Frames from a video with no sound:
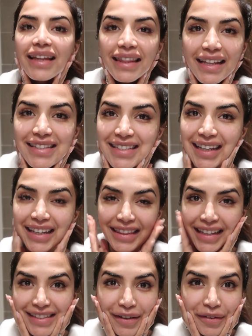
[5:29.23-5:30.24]
And that's it.
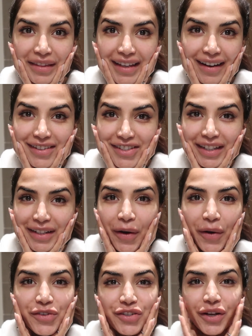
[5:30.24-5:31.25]
Let's go to the Aashni
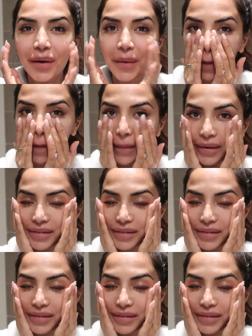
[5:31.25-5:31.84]
Co show.